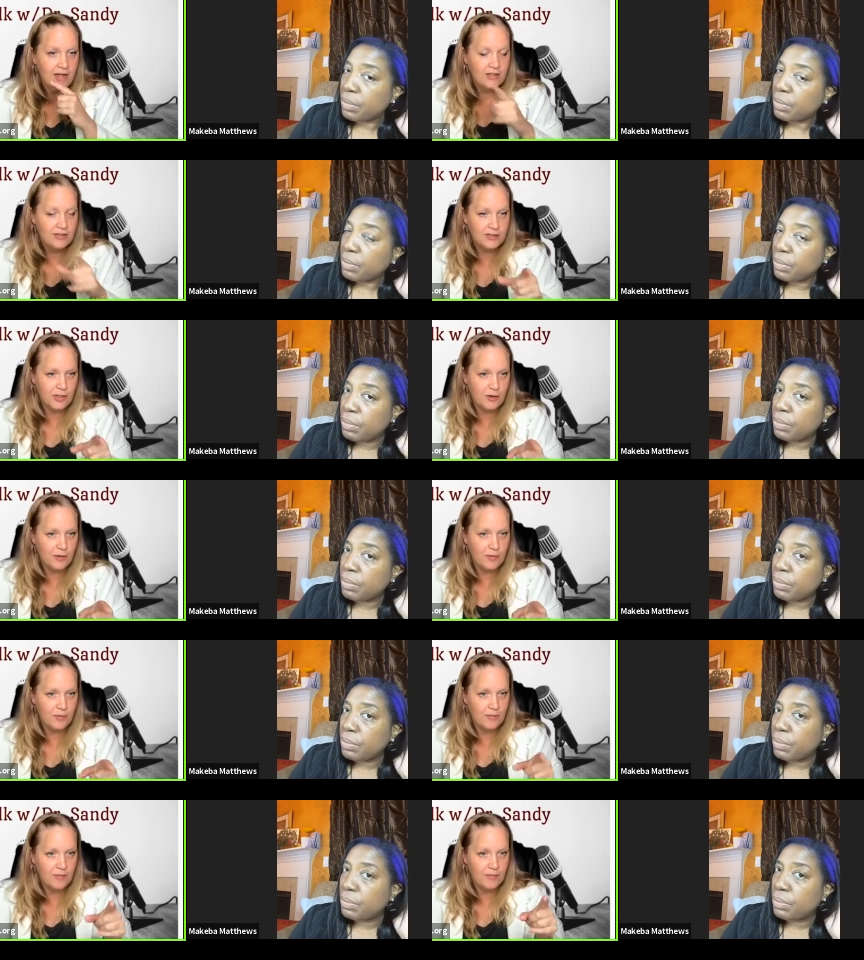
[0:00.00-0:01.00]

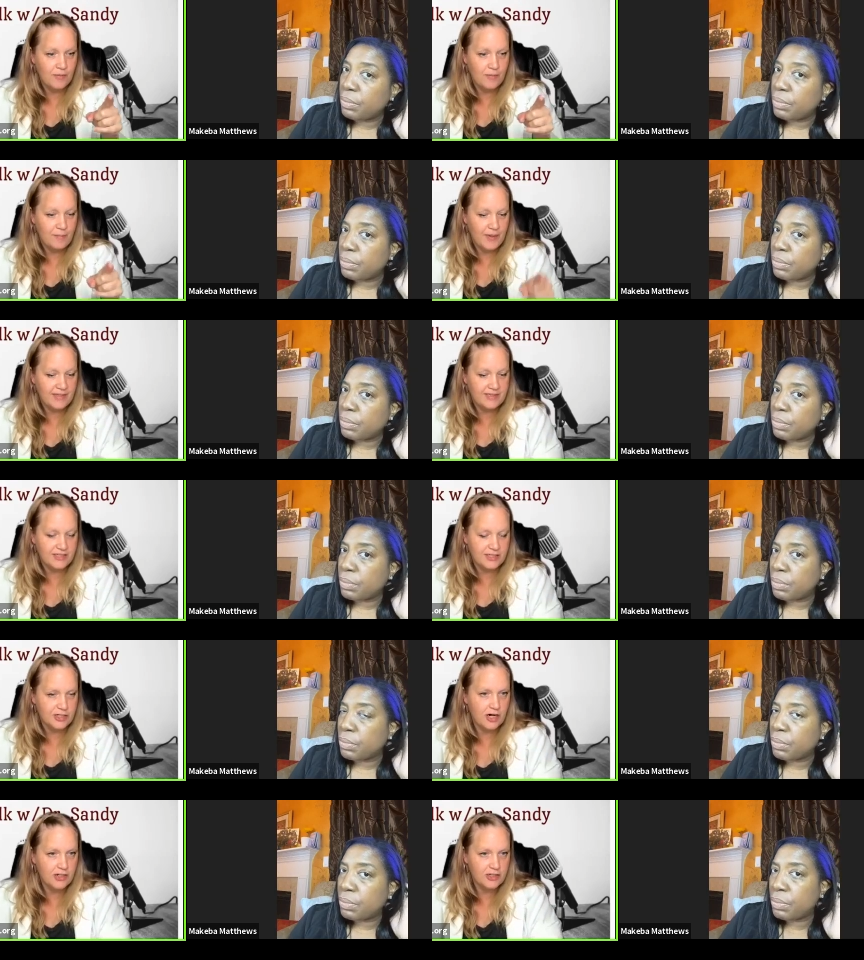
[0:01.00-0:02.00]
Speaker 1: So, but does
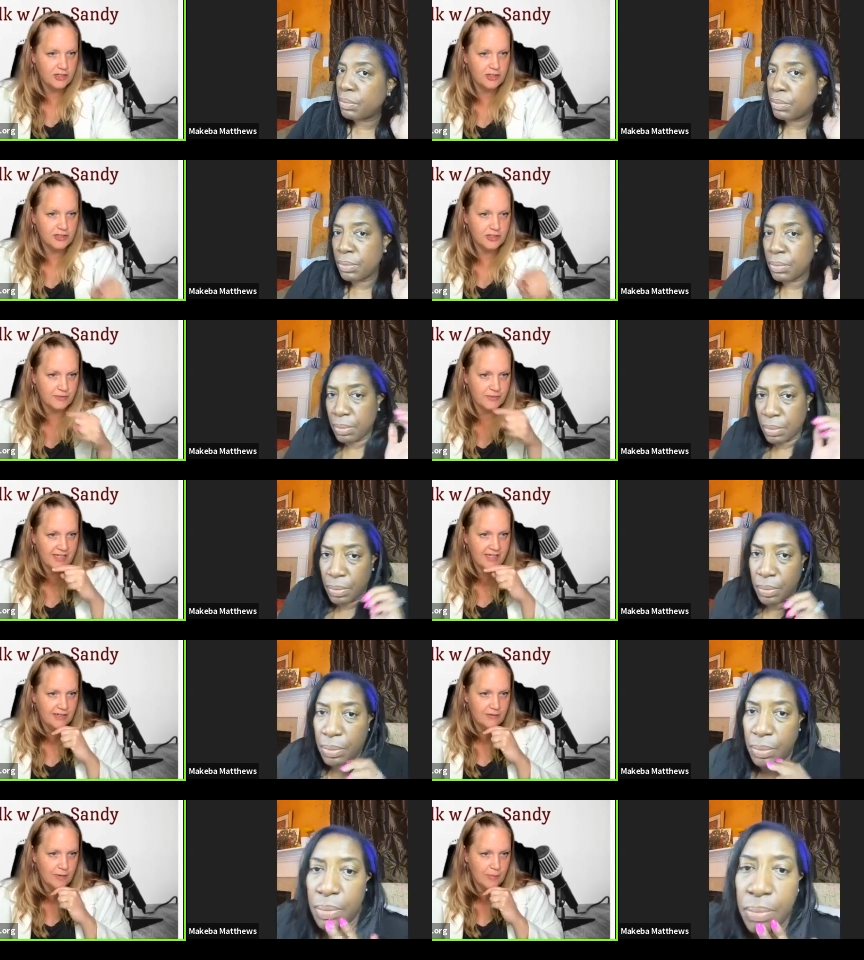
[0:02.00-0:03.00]
the charge nurse do any
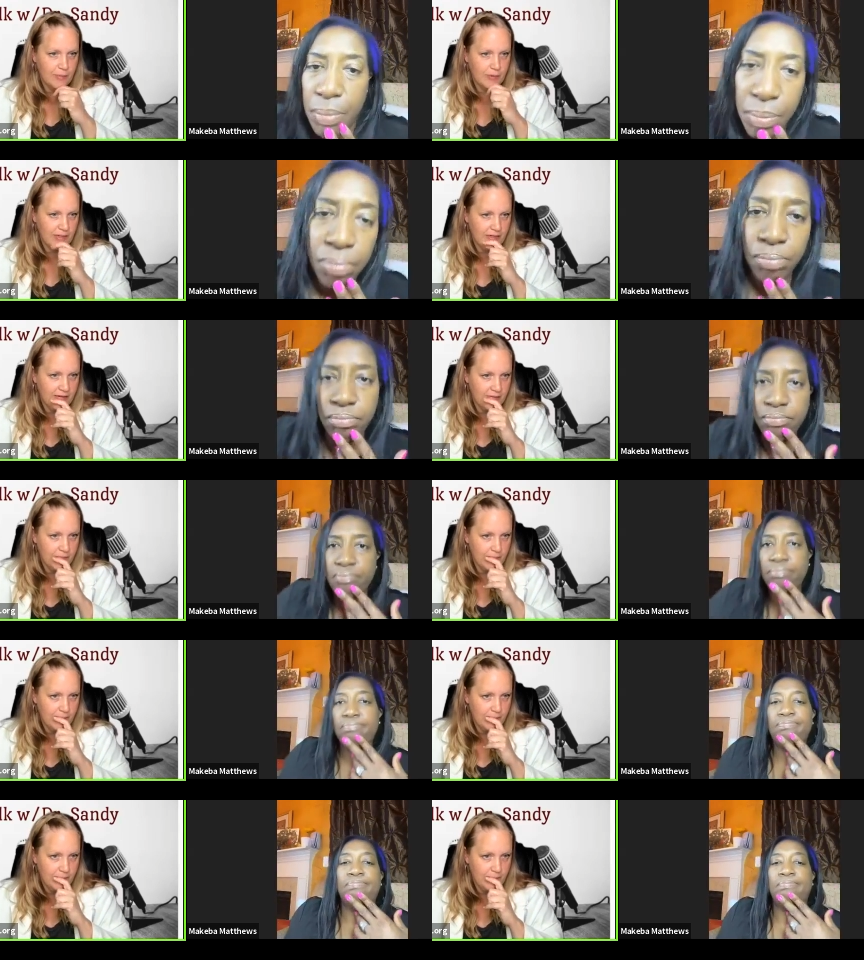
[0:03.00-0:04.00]
kind of report?
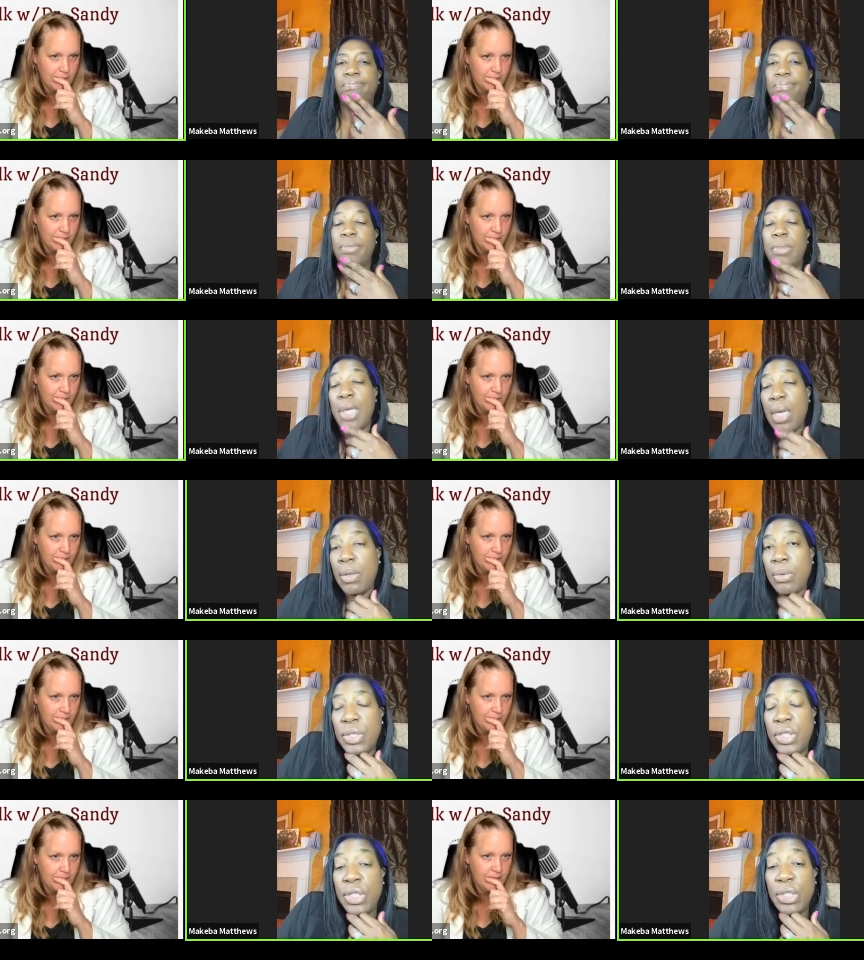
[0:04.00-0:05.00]

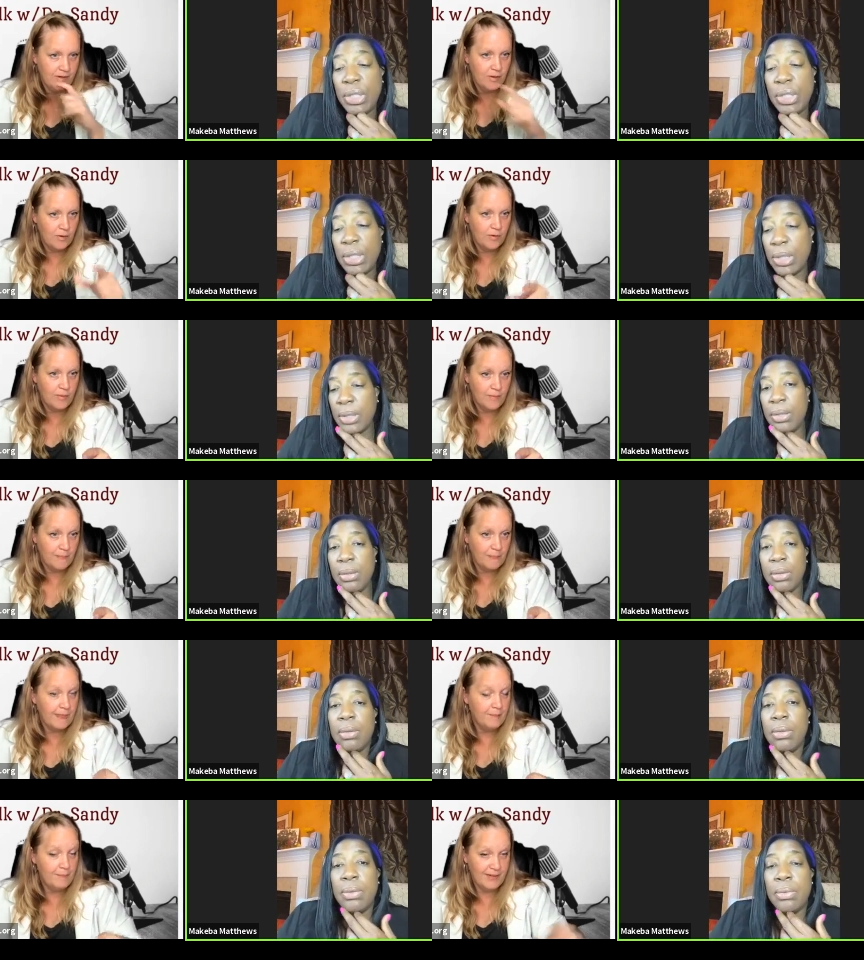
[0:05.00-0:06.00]
Speaker 2: No, she should
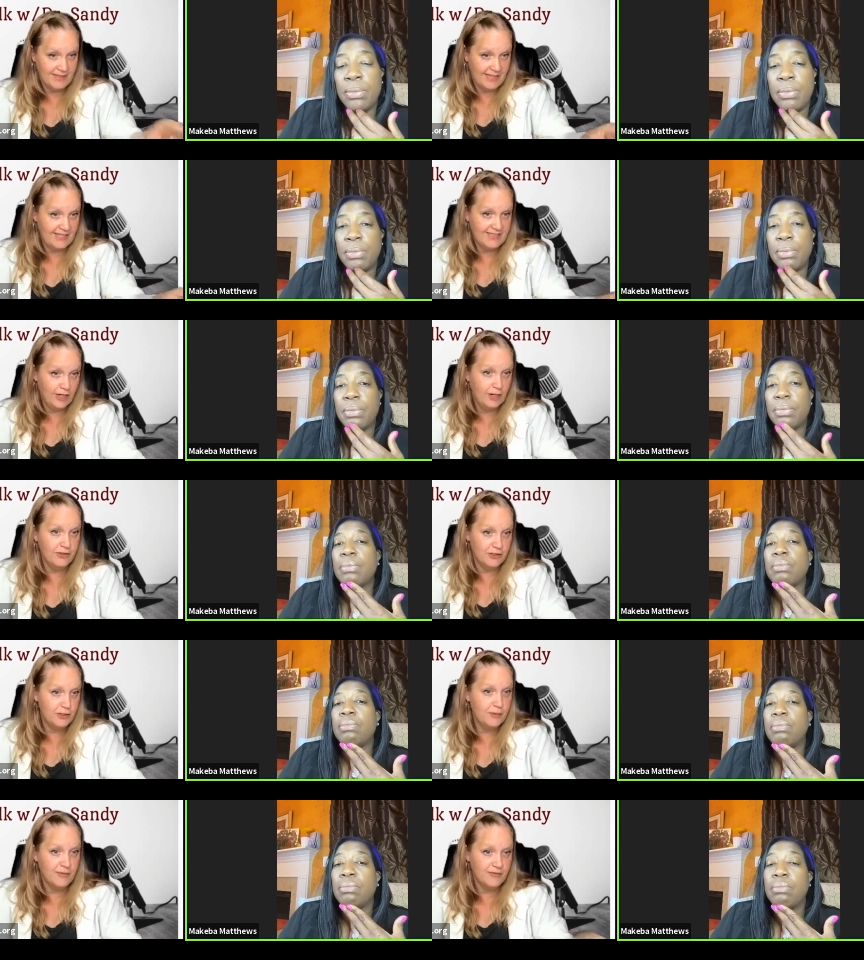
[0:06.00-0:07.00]
Speaker 1: but they tell the
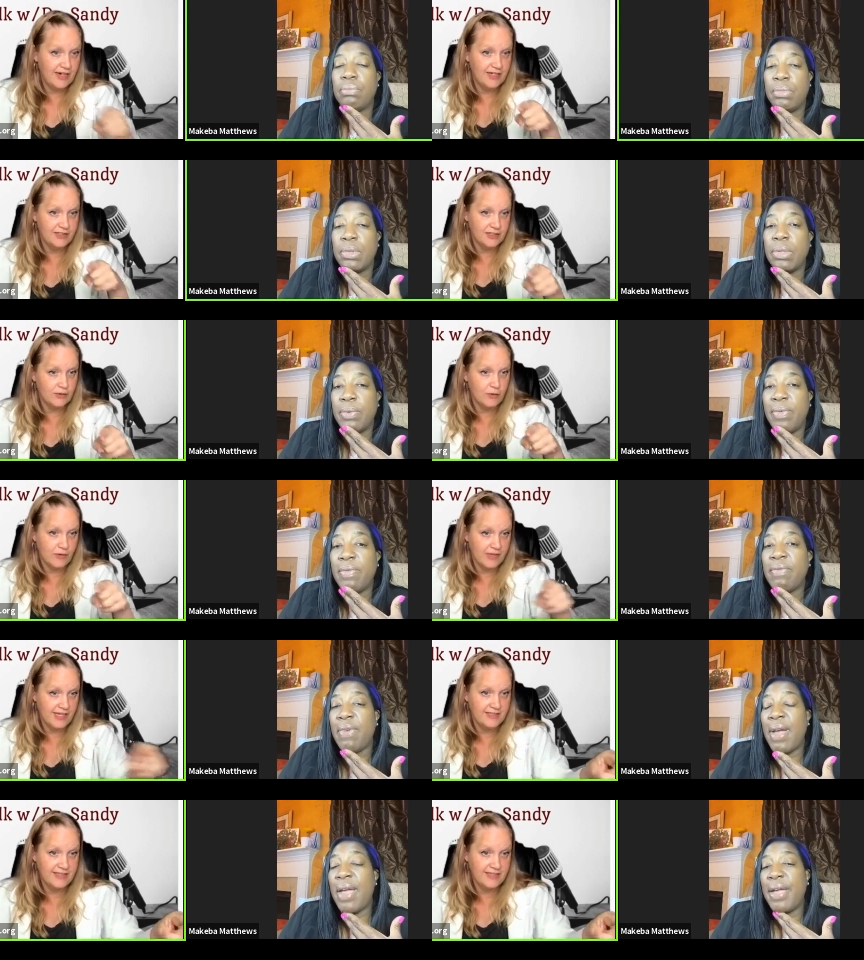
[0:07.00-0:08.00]
supervisor or
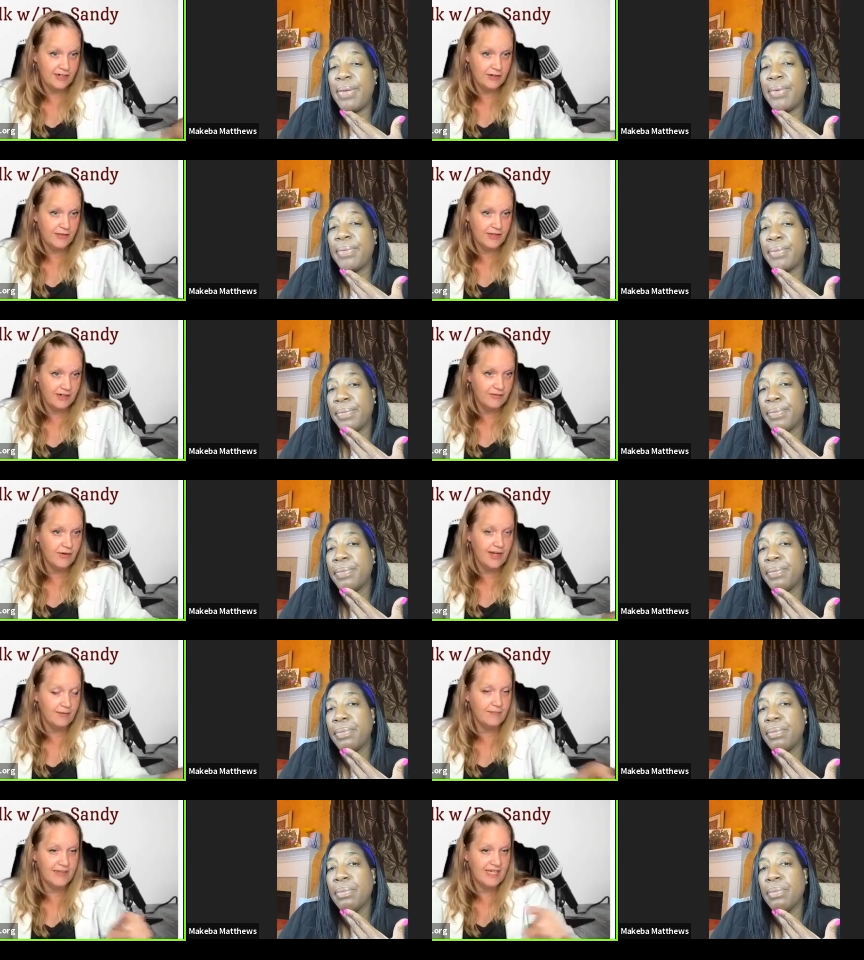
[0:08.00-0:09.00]
they right. tell the
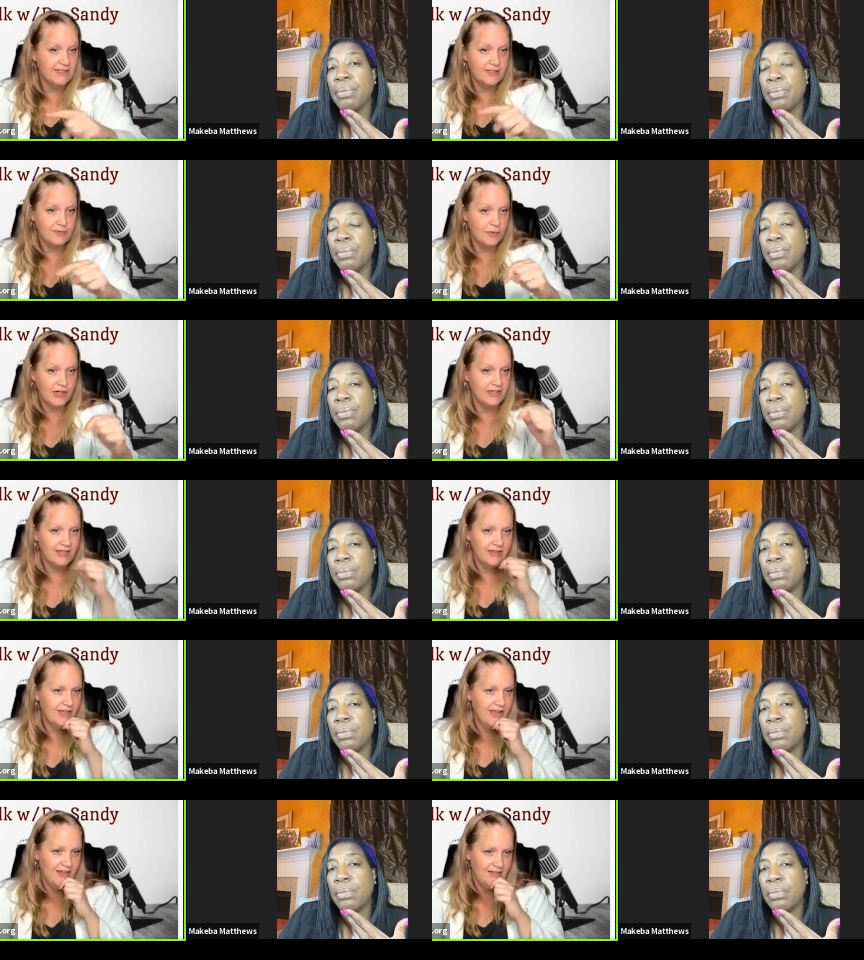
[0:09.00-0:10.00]
right, but that's where it
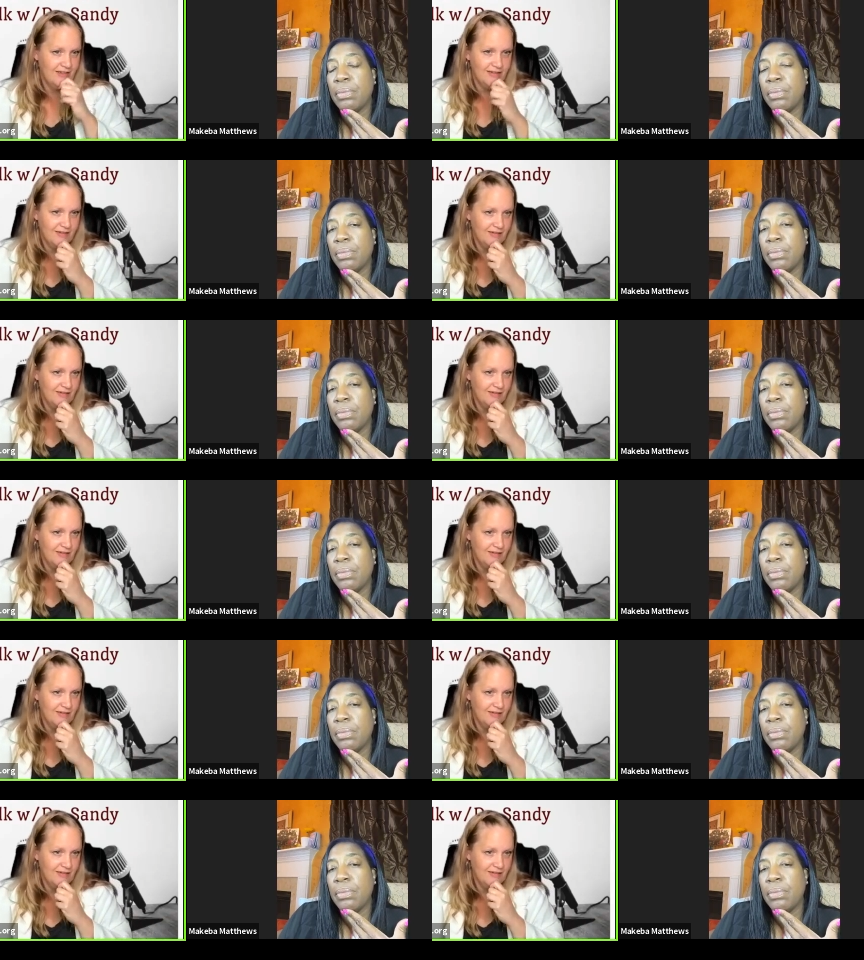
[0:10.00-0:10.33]
ends.